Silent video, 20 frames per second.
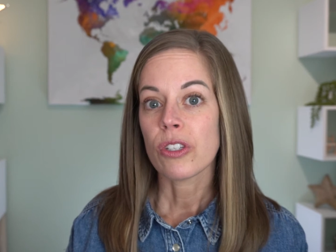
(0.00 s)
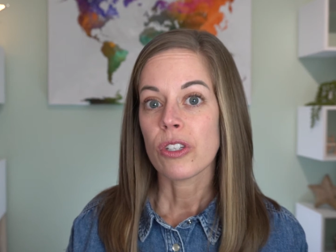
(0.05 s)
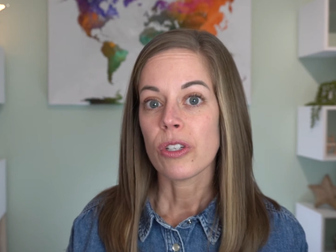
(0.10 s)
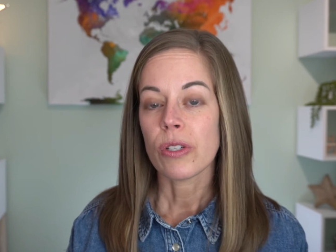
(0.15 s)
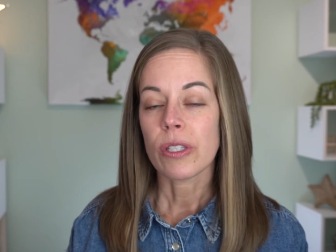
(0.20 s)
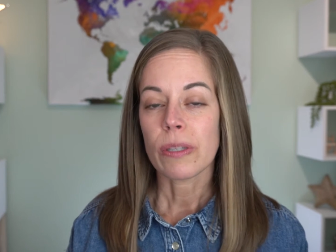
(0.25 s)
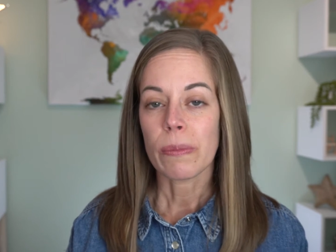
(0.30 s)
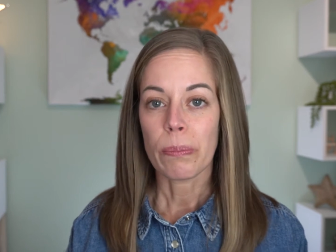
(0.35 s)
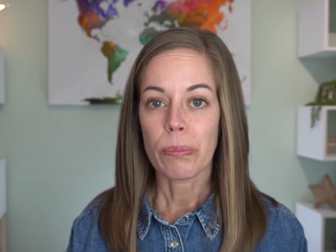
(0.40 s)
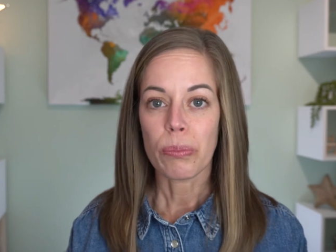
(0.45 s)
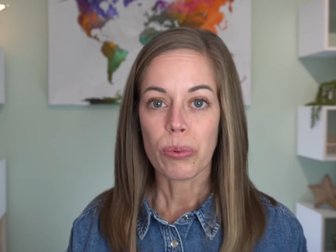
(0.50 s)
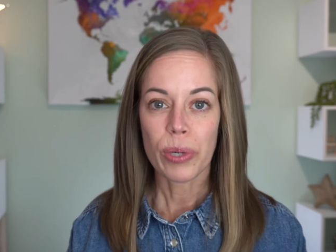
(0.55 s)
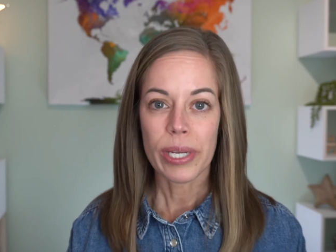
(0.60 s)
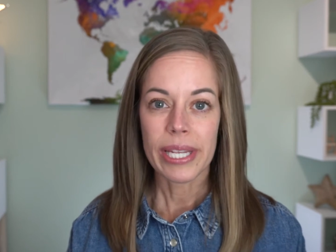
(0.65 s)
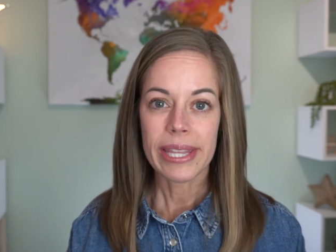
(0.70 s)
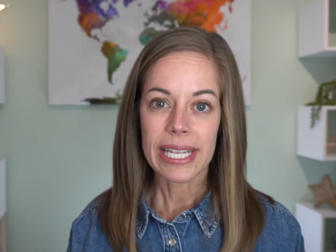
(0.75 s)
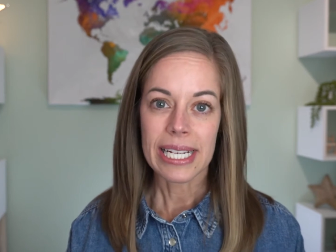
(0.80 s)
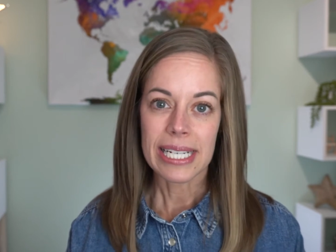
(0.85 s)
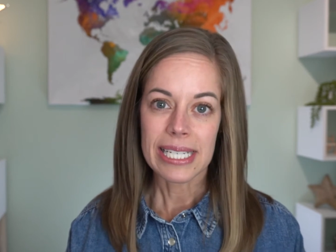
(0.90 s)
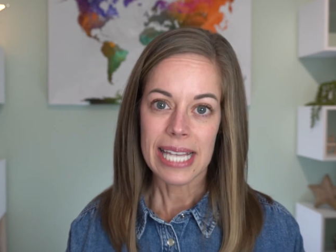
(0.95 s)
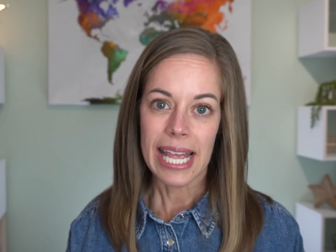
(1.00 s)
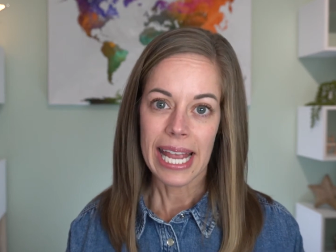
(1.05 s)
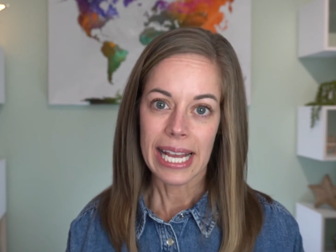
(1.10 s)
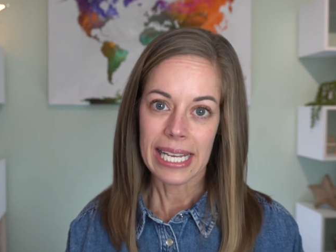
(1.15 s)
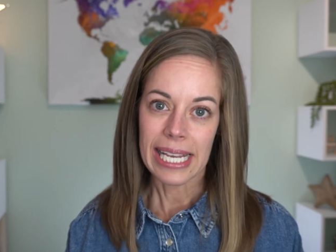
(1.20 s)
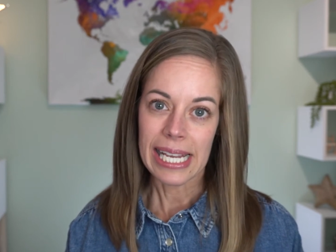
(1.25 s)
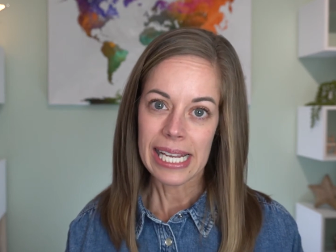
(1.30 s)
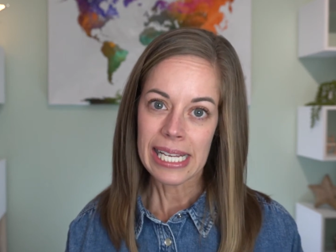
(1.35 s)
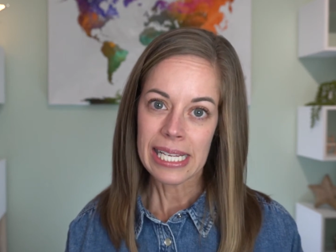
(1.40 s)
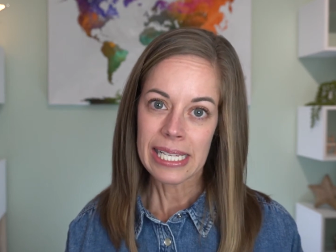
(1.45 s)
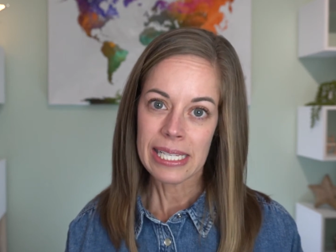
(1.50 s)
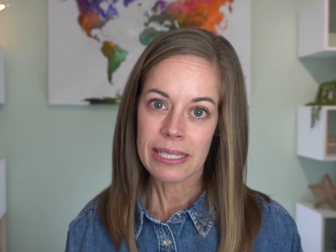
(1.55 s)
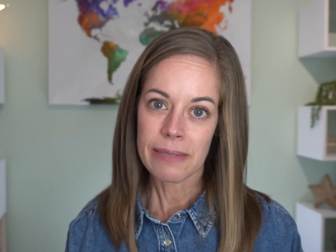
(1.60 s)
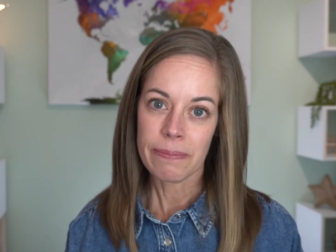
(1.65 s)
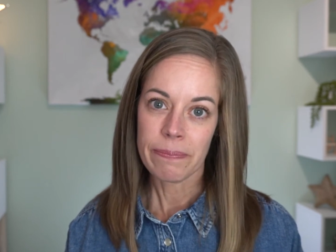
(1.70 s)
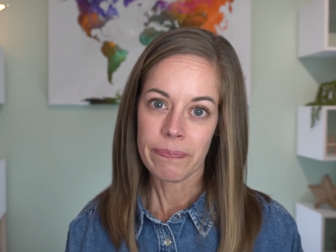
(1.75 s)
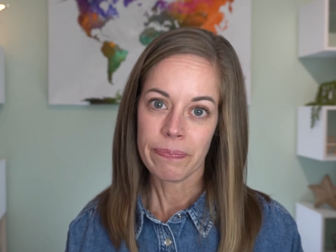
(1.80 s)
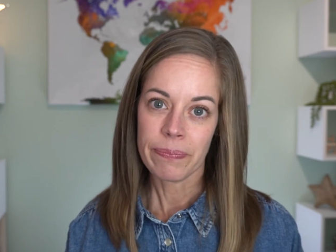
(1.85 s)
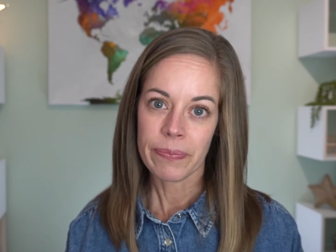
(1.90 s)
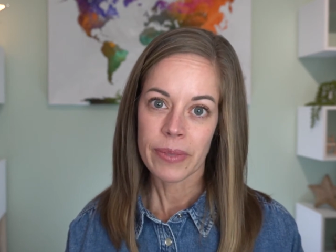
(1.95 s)
to do some breathing techniques.
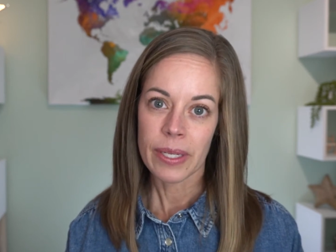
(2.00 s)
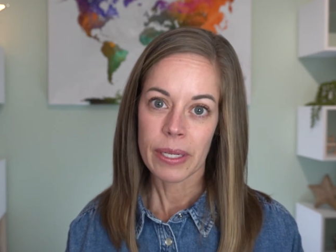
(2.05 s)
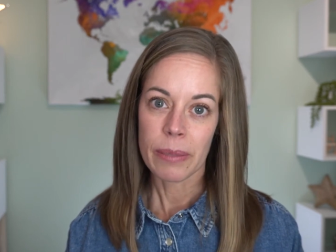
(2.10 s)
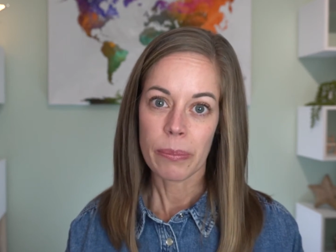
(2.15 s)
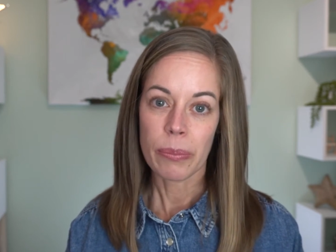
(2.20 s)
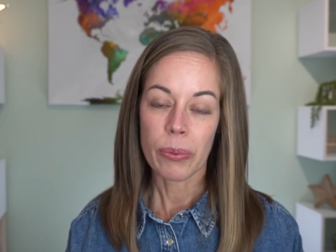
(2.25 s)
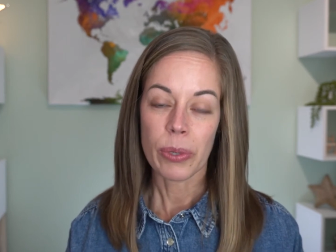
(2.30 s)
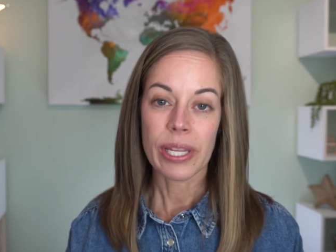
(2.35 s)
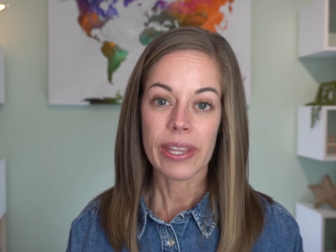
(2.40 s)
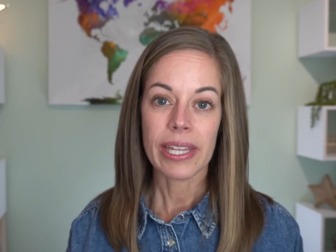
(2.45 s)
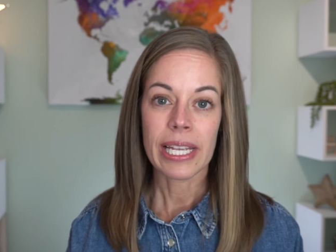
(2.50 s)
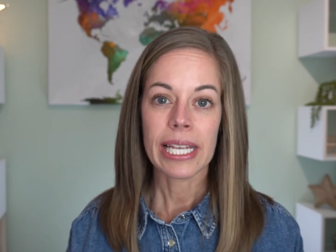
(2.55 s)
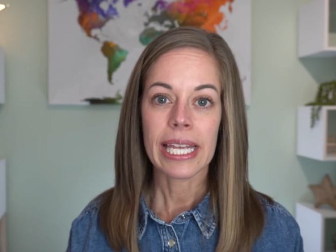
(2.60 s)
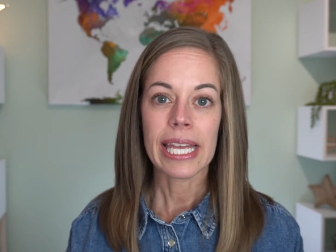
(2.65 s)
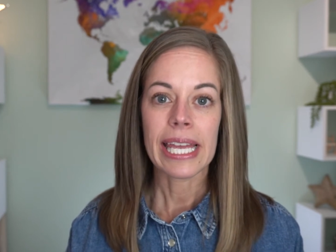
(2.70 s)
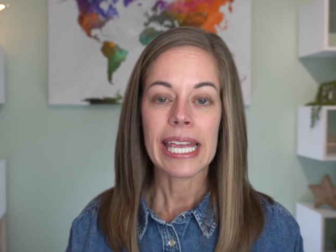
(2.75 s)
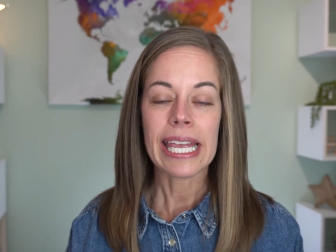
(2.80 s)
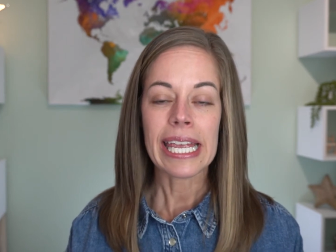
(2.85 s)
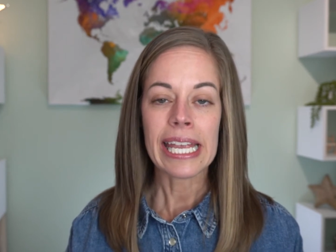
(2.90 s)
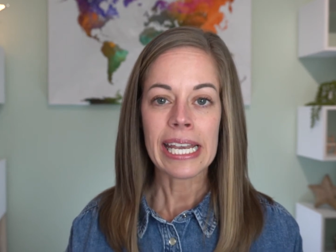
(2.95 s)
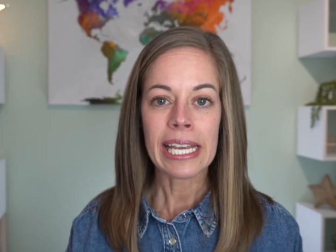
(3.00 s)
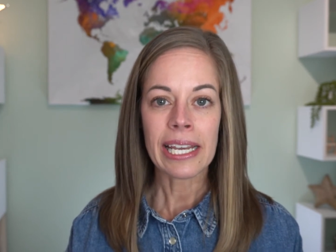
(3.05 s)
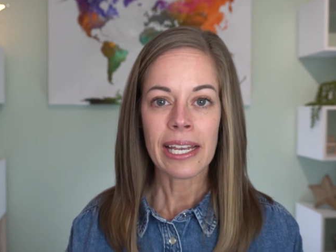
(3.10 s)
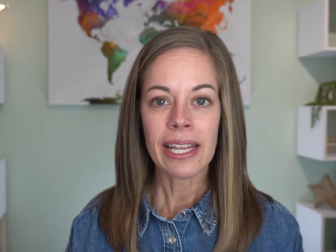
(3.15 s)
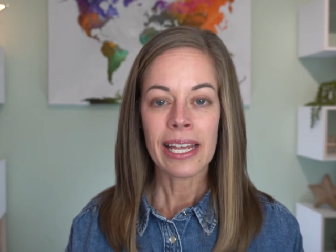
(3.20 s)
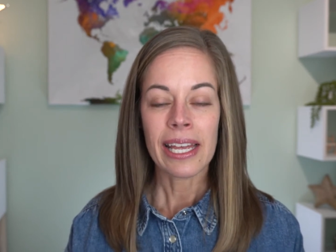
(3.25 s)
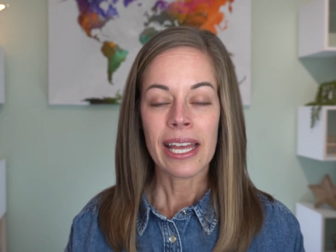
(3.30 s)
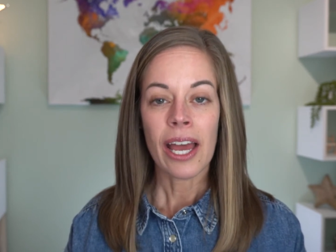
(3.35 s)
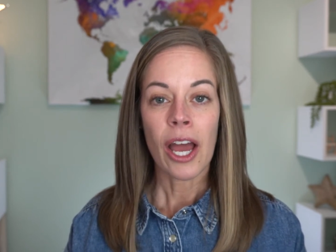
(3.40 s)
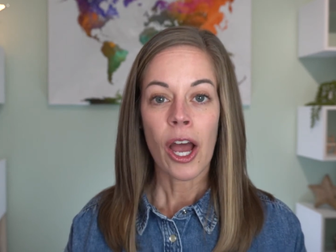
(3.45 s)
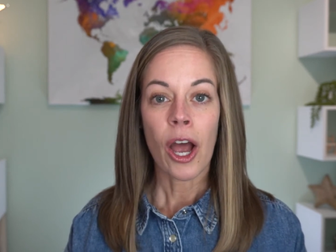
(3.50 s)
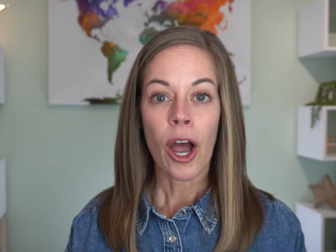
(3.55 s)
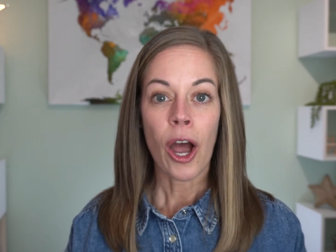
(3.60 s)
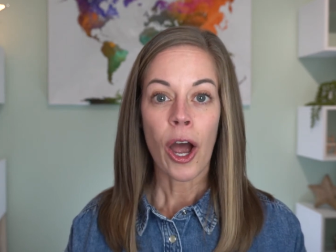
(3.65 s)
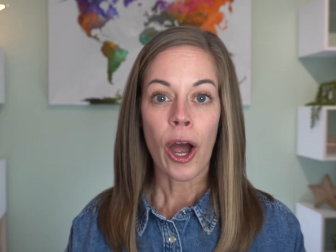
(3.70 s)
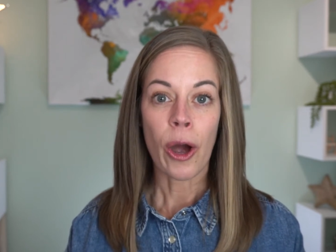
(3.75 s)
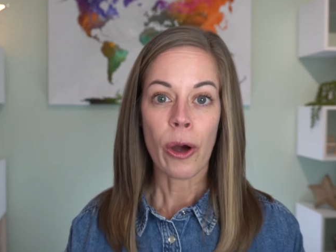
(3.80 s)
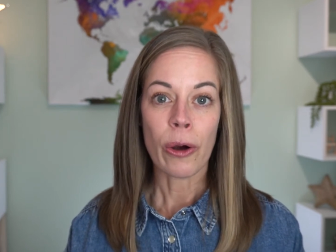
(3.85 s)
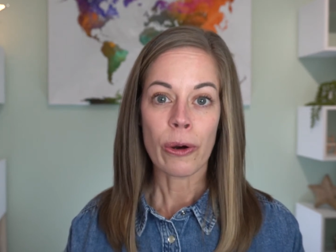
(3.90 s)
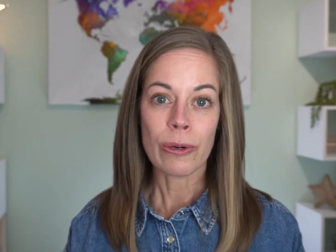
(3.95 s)
Breathing in,
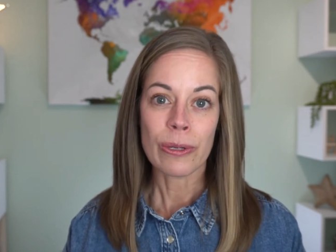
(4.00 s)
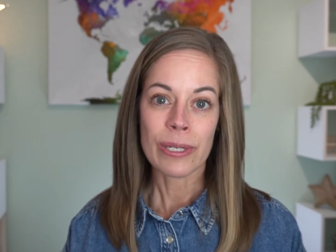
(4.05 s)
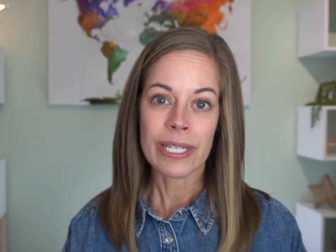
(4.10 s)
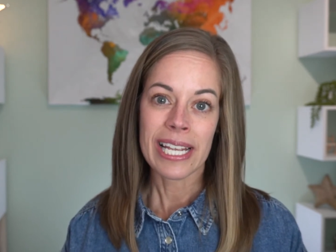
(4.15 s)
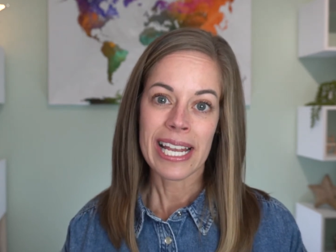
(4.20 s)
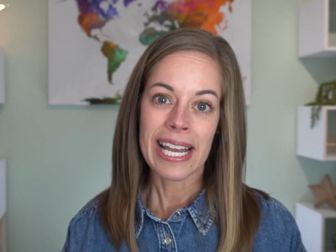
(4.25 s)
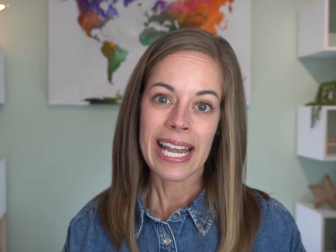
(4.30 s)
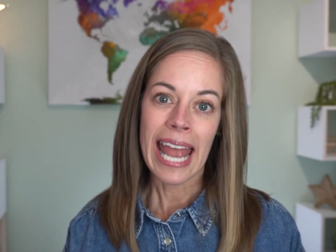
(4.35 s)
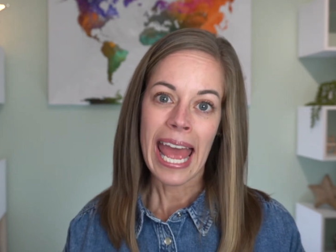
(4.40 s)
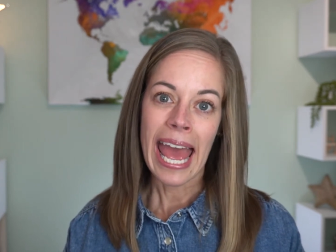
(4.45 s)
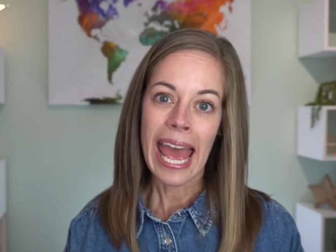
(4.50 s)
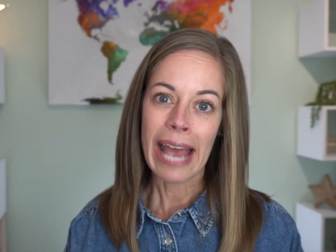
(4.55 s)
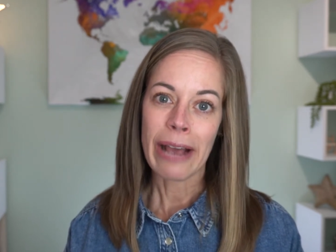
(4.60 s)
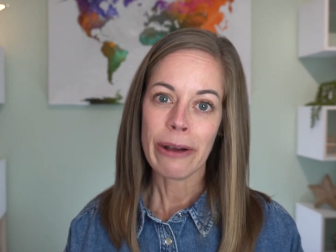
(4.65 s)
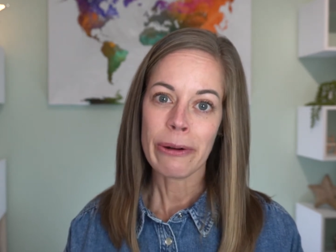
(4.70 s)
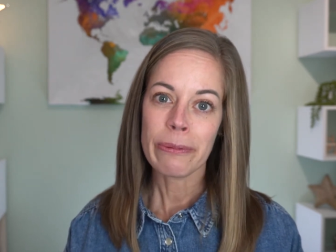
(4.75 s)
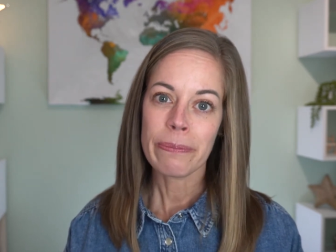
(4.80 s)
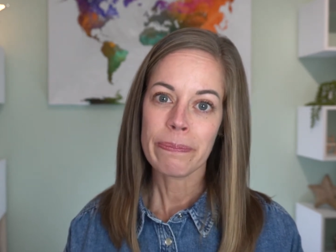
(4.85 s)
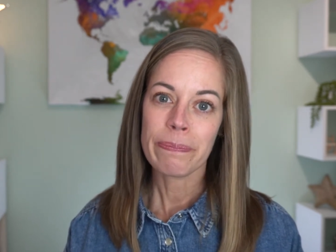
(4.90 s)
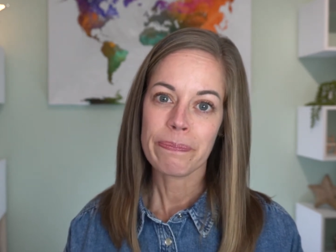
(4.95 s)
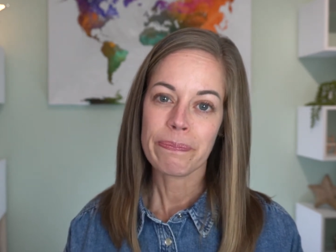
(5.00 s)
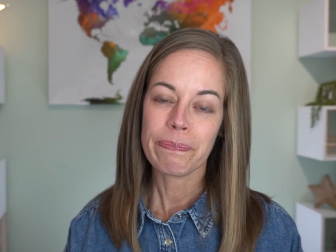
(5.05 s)
hold and out.